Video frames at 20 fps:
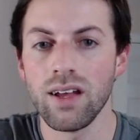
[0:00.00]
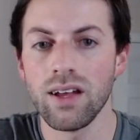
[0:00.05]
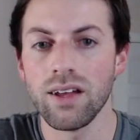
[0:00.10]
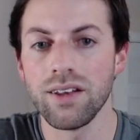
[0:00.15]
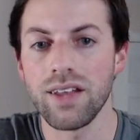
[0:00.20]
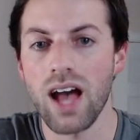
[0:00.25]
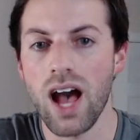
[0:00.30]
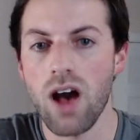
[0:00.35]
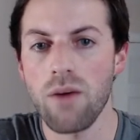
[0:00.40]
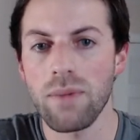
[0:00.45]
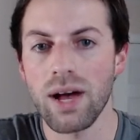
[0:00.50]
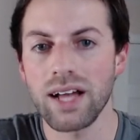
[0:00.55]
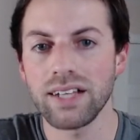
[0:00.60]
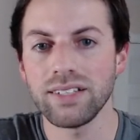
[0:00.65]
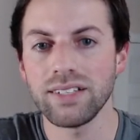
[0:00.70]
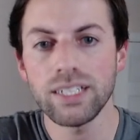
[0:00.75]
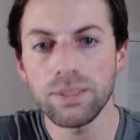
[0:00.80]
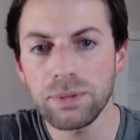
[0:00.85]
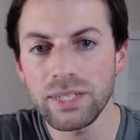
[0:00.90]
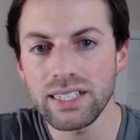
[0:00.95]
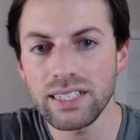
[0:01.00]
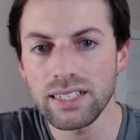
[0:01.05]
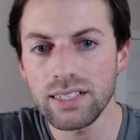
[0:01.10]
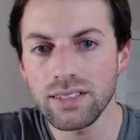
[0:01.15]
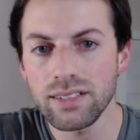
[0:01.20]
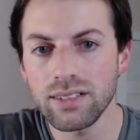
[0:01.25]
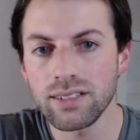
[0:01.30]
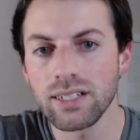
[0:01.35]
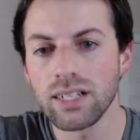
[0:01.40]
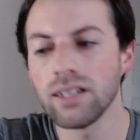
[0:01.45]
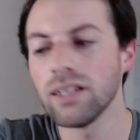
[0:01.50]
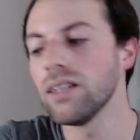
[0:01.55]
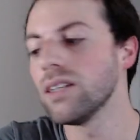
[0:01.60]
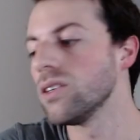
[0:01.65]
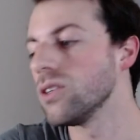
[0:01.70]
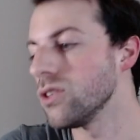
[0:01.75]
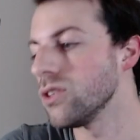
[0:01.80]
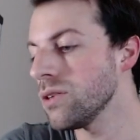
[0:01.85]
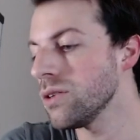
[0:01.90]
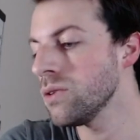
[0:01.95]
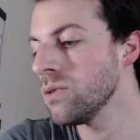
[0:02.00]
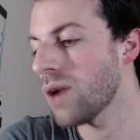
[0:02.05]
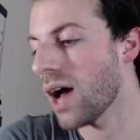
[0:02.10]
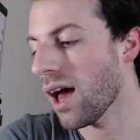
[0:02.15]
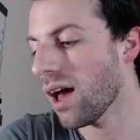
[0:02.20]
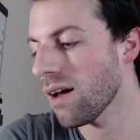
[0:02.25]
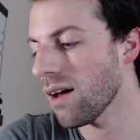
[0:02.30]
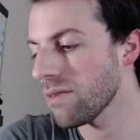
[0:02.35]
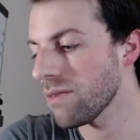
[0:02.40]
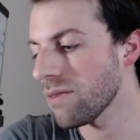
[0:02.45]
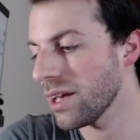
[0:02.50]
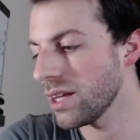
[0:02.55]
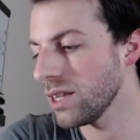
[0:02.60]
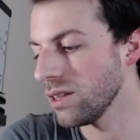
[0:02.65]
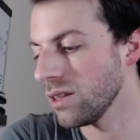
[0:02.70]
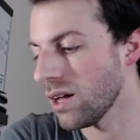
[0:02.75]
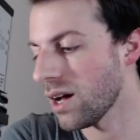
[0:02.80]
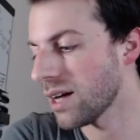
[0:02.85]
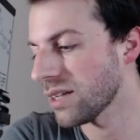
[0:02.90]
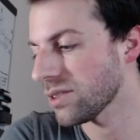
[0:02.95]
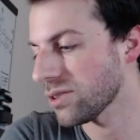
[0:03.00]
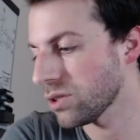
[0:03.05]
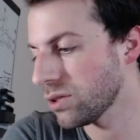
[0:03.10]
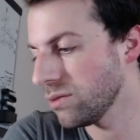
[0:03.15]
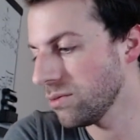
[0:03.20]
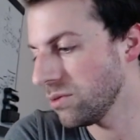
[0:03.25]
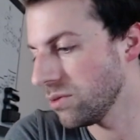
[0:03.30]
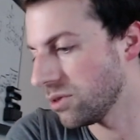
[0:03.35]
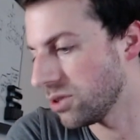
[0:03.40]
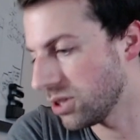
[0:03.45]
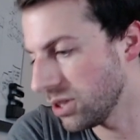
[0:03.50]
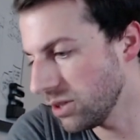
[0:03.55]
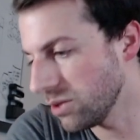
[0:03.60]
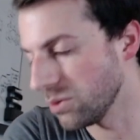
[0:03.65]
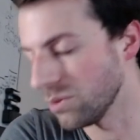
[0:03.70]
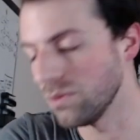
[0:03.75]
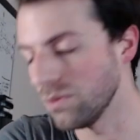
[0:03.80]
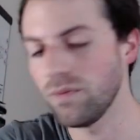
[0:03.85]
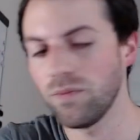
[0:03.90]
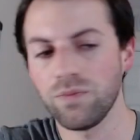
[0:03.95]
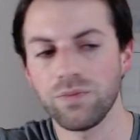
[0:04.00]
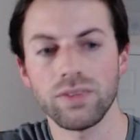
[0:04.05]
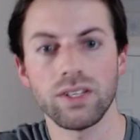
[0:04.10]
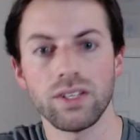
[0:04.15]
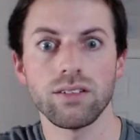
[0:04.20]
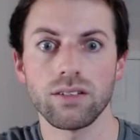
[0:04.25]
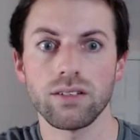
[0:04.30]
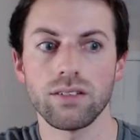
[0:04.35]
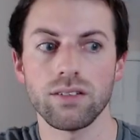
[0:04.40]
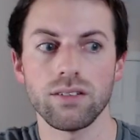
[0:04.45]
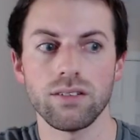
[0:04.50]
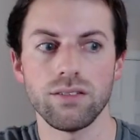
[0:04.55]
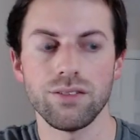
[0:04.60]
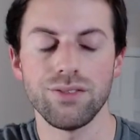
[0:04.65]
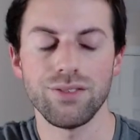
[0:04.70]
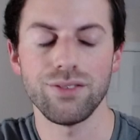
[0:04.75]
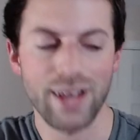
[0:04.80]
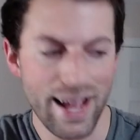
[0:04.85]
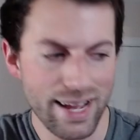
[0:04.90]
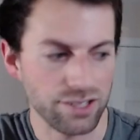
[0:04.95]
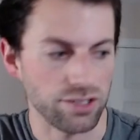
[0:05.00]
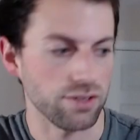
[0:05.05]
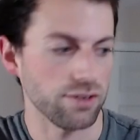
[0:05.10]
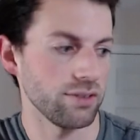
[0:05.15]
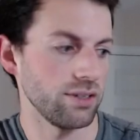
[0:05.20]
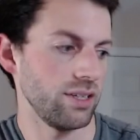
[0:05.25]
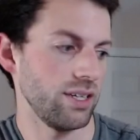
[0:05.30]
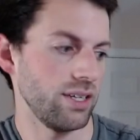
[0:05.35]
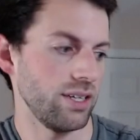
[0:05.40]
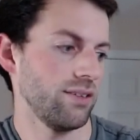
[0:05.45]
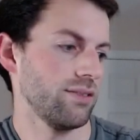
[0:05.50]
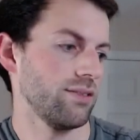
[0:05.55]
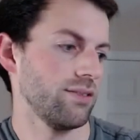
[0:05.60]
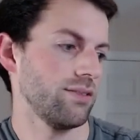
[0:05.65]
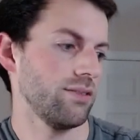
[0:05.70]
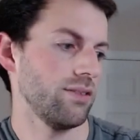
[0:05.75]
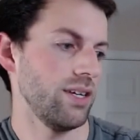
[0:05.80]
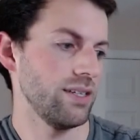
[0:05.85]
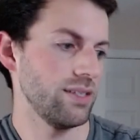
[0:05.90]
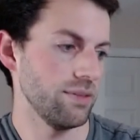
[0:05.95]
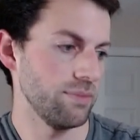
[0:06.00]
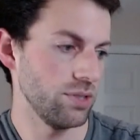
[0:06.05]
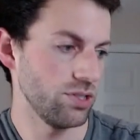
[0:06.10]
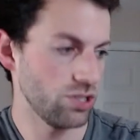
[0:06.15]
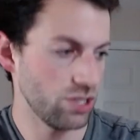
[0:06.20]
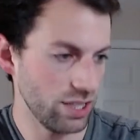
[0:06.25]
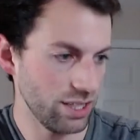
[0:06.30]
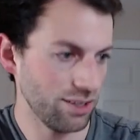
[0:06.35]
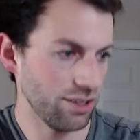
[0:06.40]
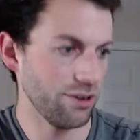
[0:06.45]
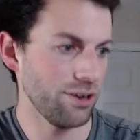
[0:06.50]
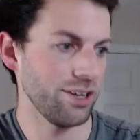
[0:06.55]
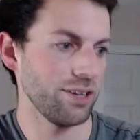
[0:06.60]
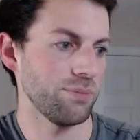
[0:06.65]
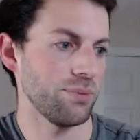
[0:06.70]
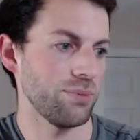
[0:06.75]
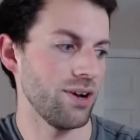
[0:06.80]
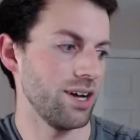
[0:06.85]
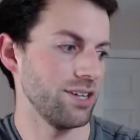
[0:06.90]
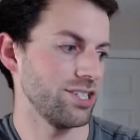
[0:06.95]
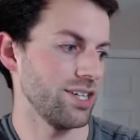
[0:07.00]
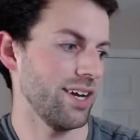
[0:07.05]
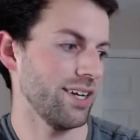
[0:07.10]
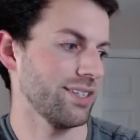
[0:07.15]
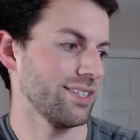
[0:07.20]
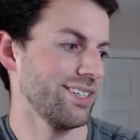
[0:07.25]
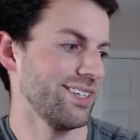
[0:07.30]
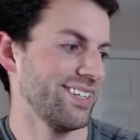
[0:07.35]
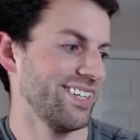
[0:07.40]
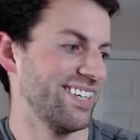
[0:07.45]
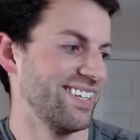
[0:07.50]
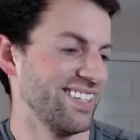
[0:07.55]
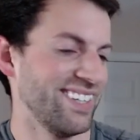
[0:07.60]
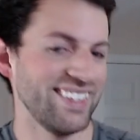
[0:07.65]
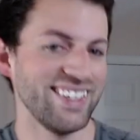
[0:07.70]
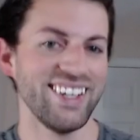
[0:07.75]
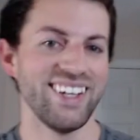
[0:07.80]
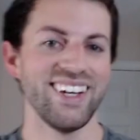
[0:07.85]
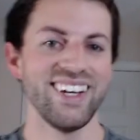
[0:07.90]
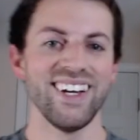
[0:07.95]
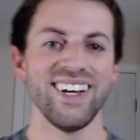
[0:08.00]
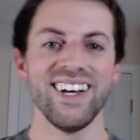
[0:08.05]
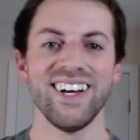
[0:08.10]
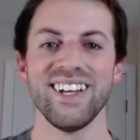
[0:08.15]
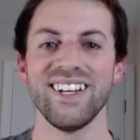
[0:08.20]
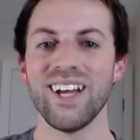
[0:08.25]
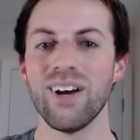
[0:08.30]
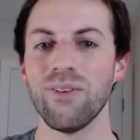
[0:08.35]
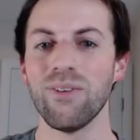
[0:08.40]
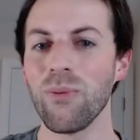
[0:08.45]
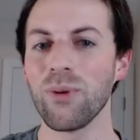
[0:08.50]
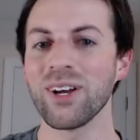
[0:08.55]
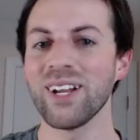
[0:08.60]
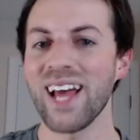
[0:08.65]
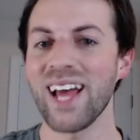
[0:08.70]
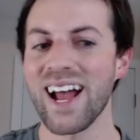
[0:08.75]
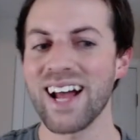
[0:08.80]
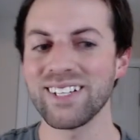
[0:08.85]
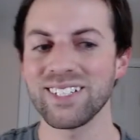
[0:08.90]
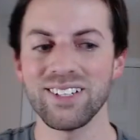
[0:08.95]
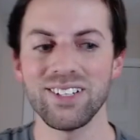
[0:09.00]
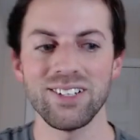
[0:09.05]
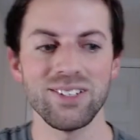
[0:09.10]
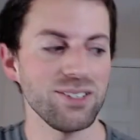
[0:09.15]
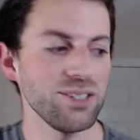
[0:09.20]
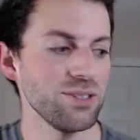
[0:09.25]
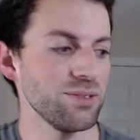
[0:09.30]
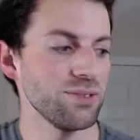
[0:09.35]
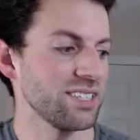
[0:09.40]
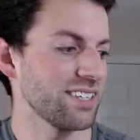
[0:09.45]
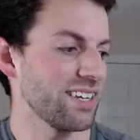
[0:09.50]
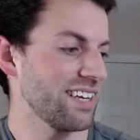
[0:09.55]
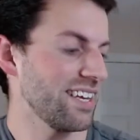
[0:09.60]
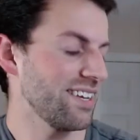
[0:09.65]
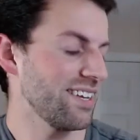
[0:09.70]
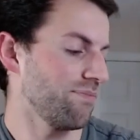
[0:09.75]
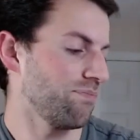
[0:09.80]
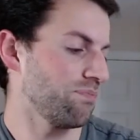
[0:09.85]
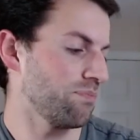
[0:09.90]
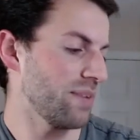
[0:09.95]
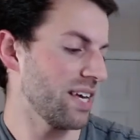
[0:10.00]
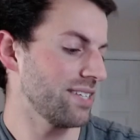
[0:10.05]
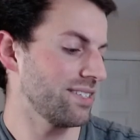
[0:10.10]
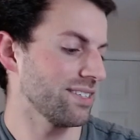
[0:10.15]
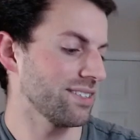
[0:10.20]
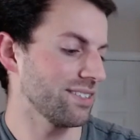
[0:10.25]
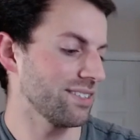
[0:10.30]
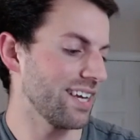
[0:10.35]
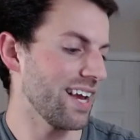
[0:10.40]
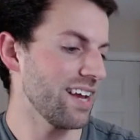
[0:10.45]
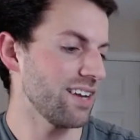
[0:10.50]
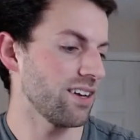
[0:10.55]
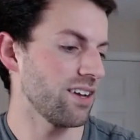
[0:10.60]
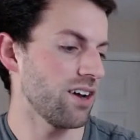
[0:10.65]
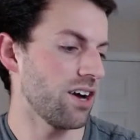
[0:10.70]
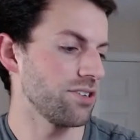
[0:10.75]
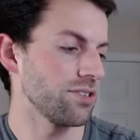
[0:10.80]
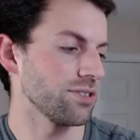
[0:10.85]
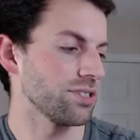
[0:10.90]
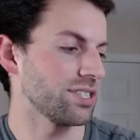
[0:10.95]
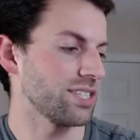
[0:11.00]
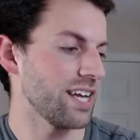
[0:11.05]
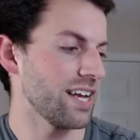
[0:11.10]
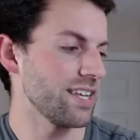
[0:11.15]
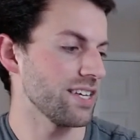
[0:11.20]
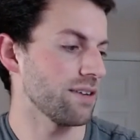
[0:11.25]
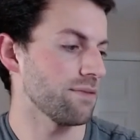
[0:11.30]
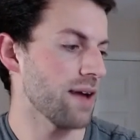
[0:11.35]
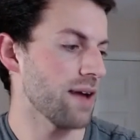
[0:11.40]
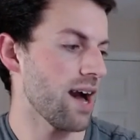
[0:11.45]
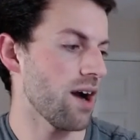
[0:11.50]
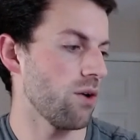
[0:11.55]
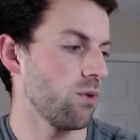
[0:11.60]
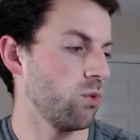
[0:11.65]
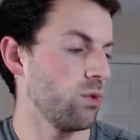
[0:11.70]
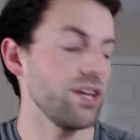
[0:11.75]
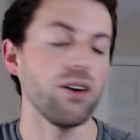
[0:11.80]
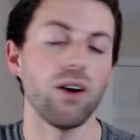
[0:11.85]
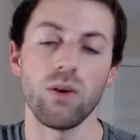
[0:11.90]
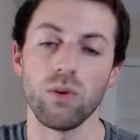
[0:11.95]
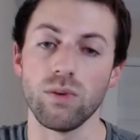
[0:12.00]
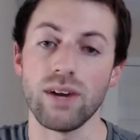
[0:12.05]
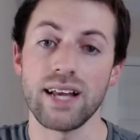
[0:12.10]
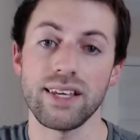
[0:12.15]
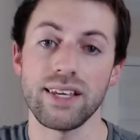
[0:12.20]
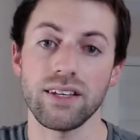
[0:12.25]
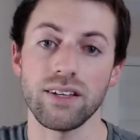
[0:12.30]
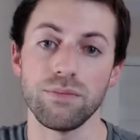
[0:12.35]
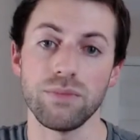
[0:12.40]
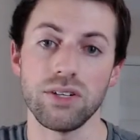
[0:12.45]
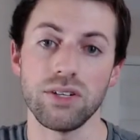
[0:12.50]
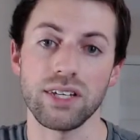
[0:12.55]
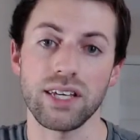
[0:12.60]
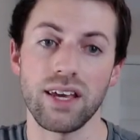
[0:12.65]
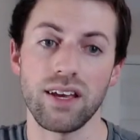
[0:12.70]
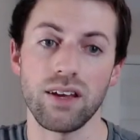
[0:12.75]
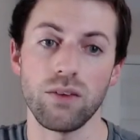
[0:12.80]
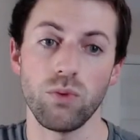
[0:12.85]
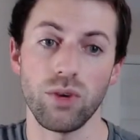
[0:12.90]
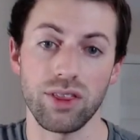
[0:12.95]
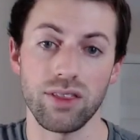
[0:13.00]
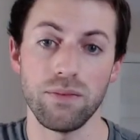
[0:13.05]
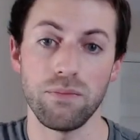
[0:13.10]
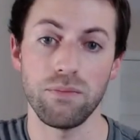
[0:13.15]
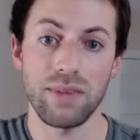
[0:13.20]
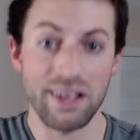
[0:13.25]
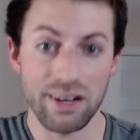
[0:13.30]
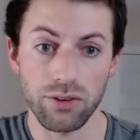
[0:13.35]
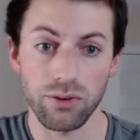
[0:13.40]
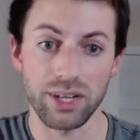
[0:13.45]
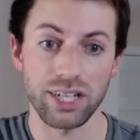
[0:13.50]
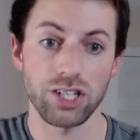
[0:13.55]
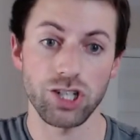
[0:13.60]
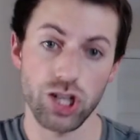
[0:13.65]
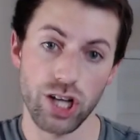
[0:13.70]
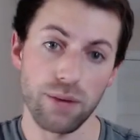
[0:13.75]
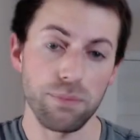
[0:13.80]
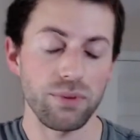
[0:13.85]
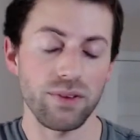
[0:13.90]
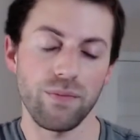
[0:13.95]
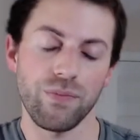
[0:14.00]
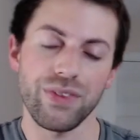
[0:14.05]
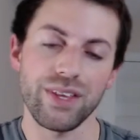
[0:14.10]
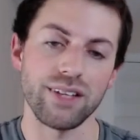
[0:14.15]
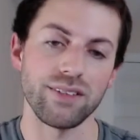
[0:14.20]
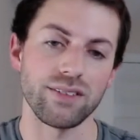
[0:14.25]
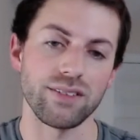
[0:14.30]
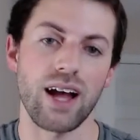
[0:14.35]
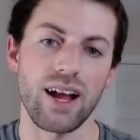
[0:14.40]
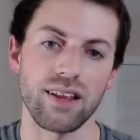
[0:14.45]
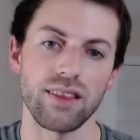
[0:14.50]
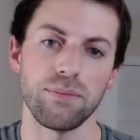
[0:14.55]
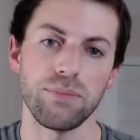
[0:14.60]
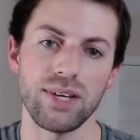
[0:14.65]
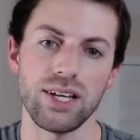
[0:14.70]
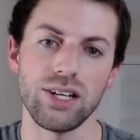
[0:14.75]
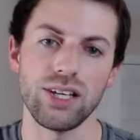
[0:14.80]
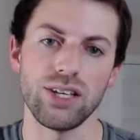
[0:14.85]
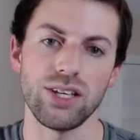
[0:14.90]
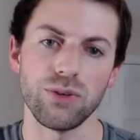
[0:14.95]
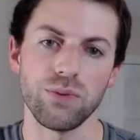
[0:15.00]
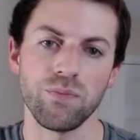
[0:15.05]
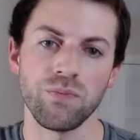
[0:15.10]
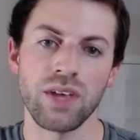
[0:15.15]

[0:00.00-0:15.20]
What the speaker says: Now, my CPEs, you have a lot to do. Naturally, it's a machine learning project. Now, what we're going to ask you to do is basically gain an understanding of how we already communicate with the metering chip inside of the PDU,